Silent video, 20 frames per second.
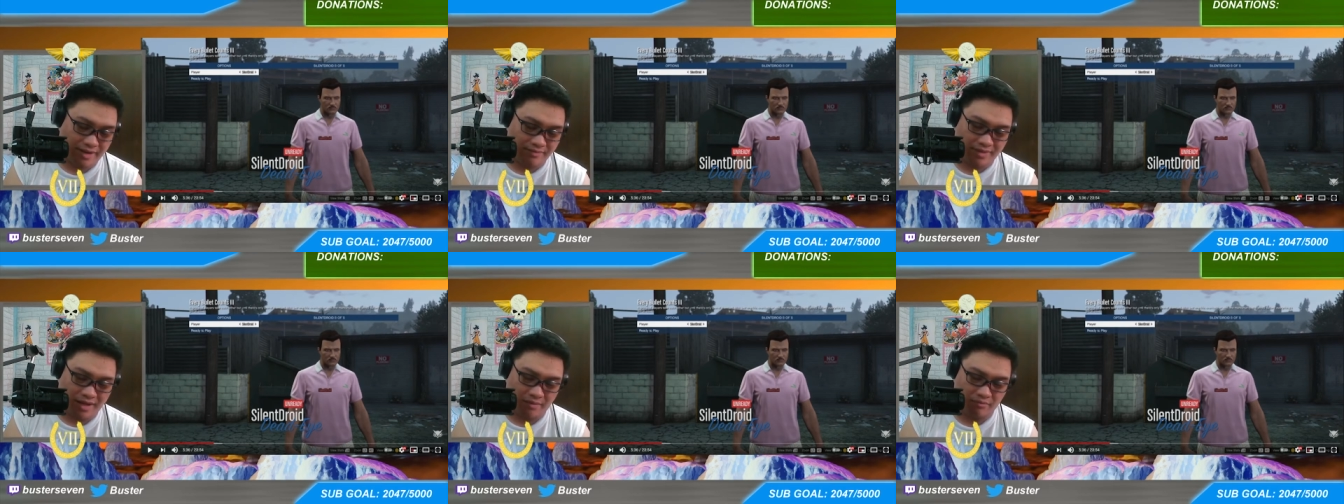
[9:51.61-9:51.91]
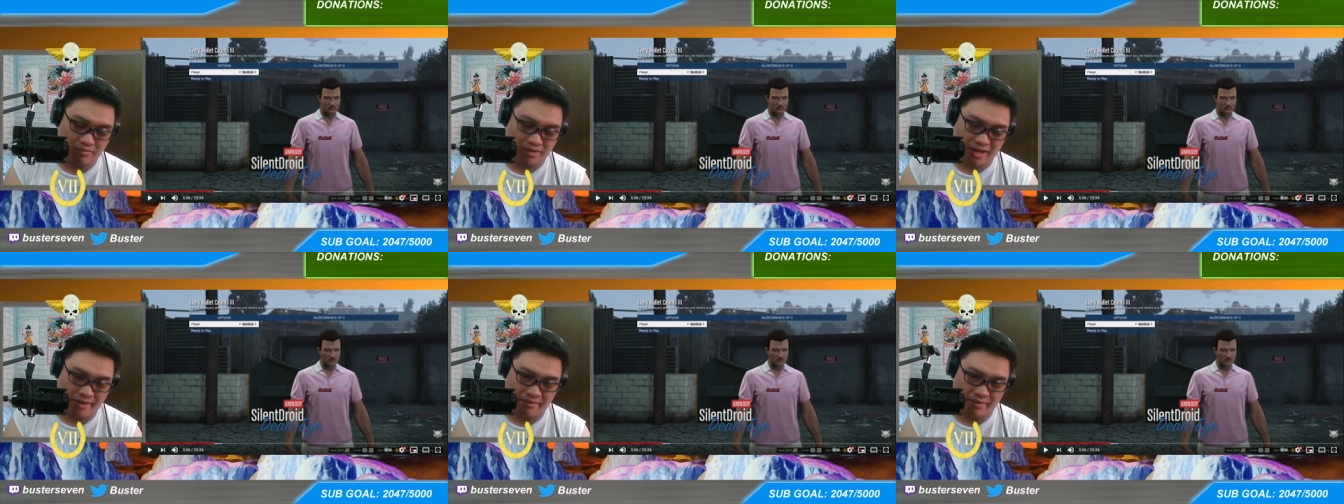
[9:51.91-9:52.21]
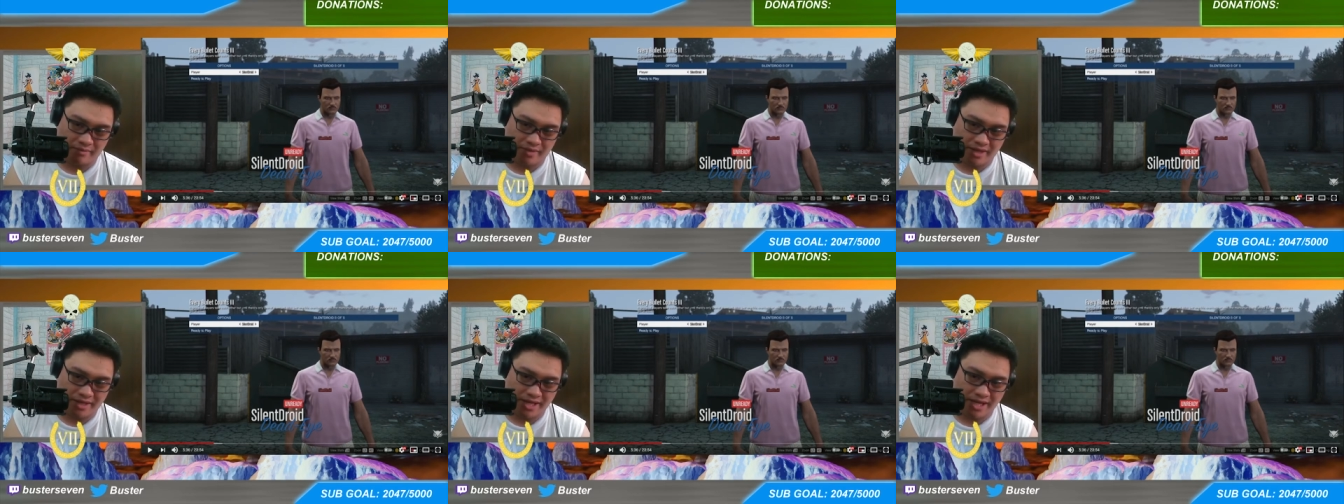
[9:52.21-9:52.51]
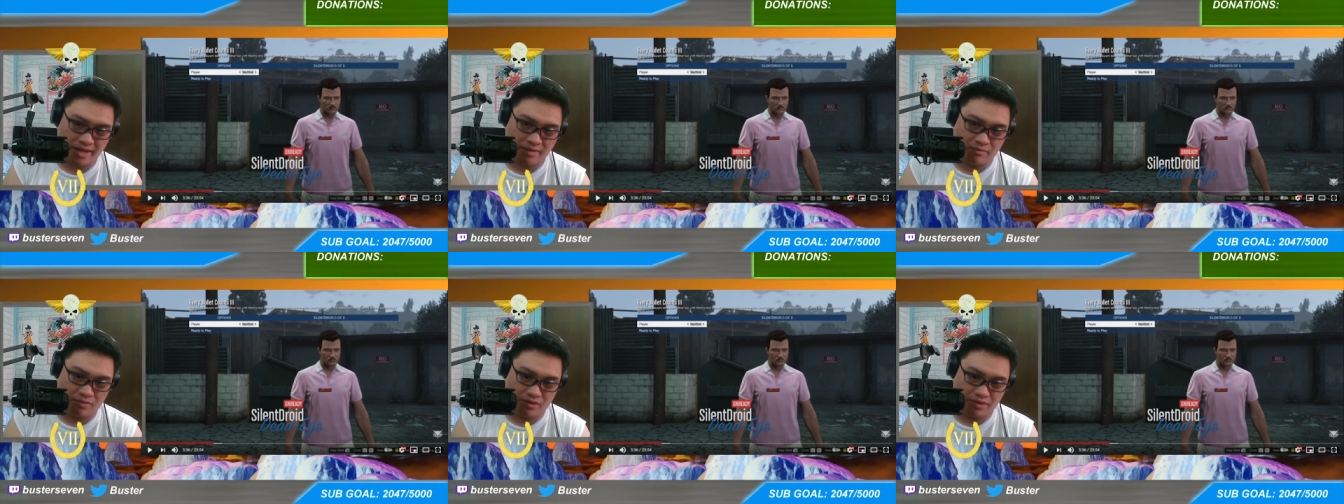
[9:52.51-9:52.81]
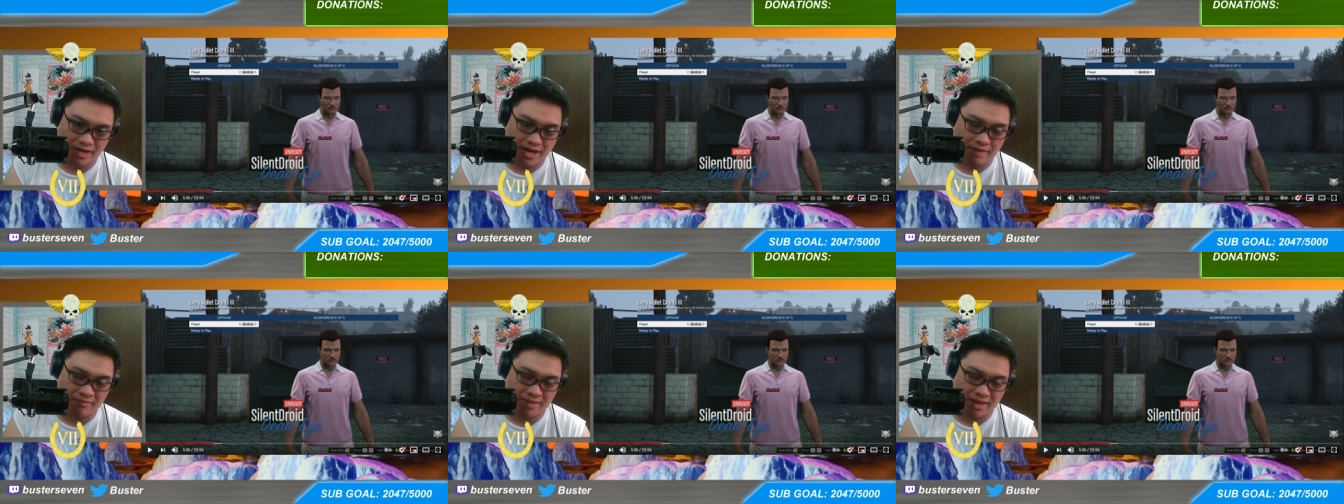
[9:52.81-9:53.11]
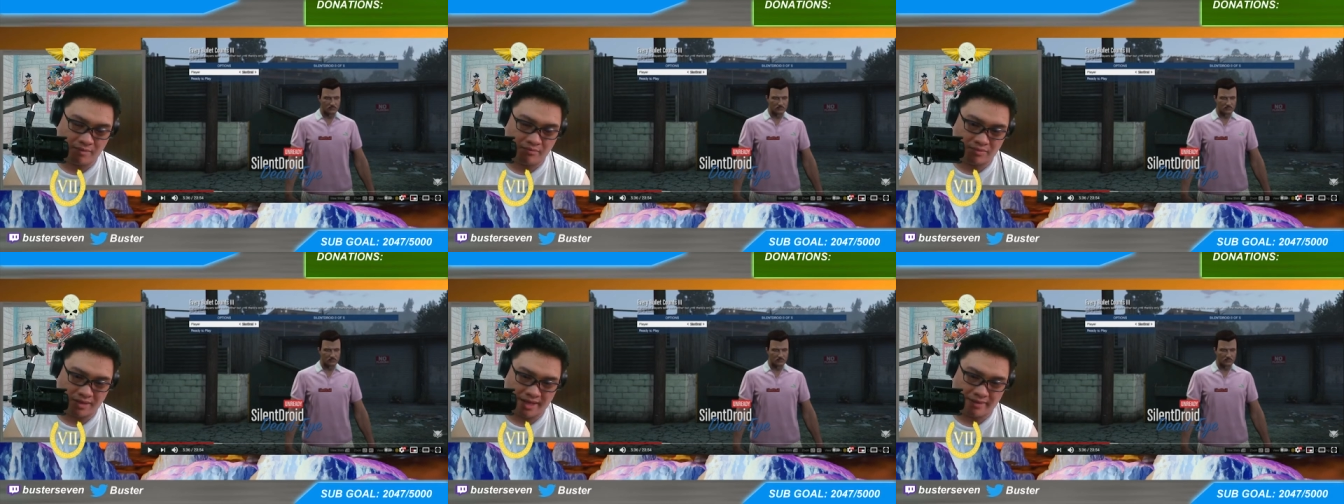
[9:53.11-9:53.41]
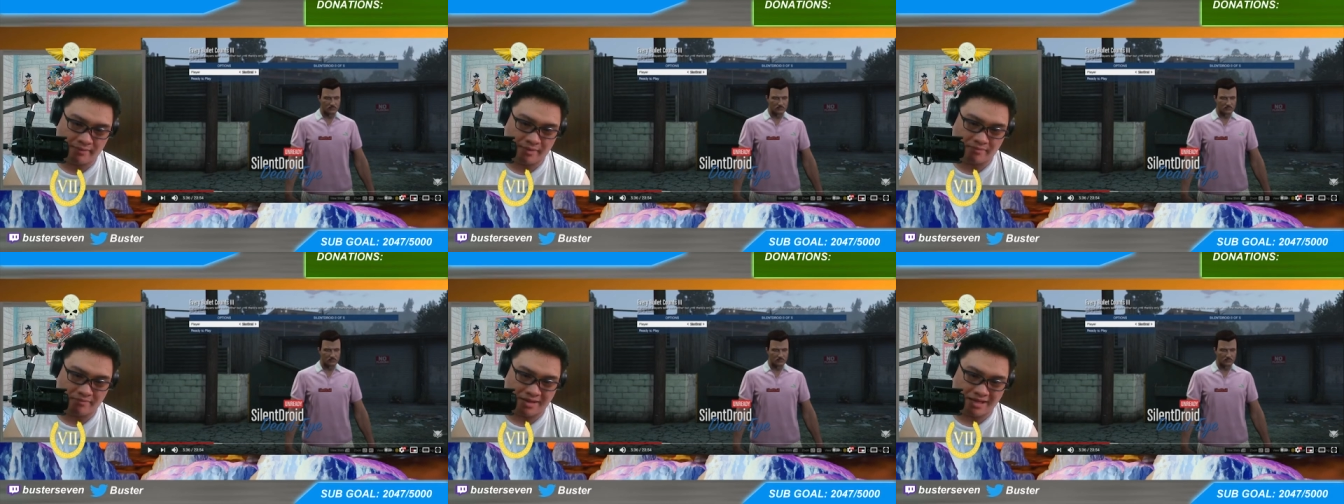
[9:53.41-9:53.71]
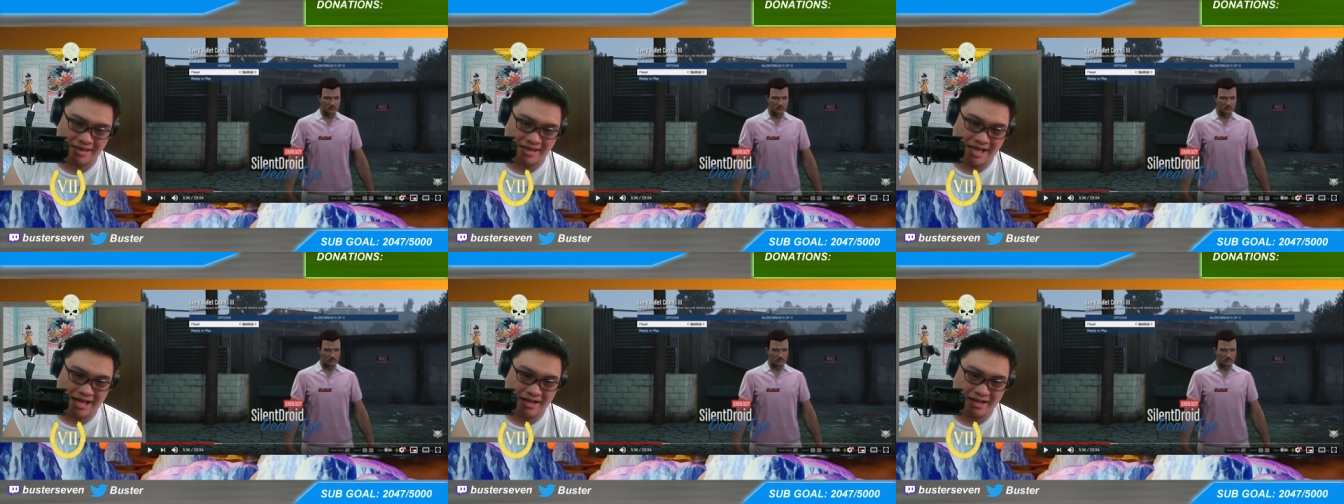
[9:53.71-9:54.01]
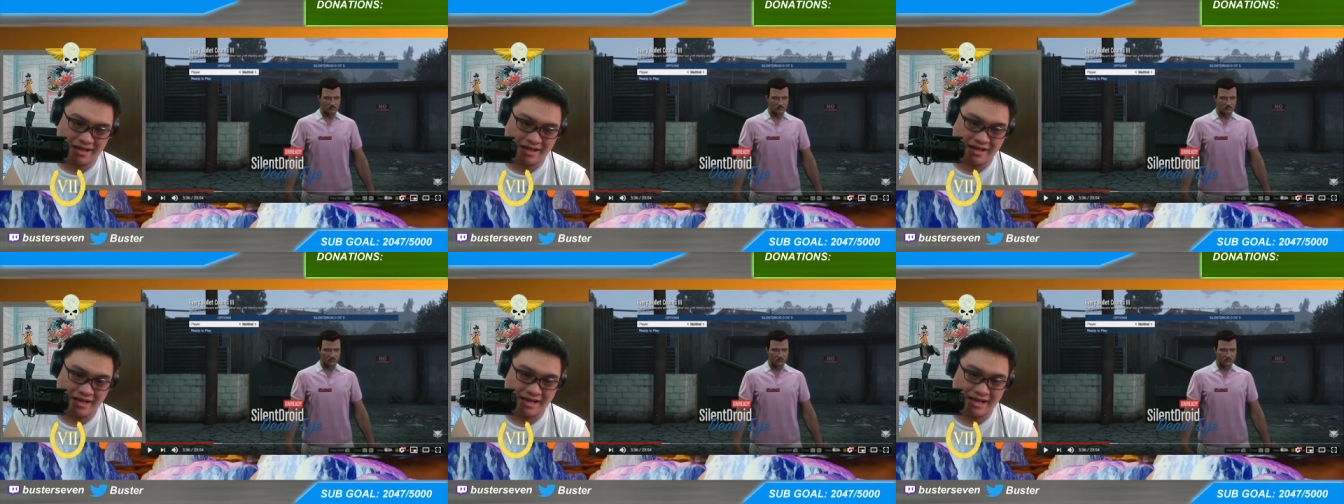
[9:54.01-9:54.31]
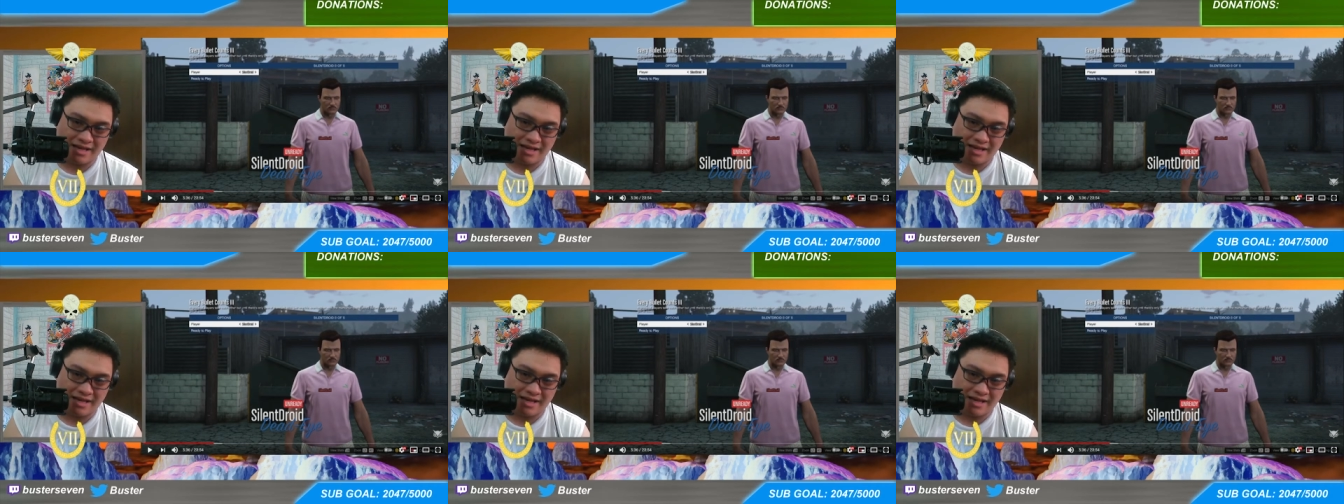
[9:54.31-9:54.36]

I'm not blaming my keyboard. I'm not blaming my lag.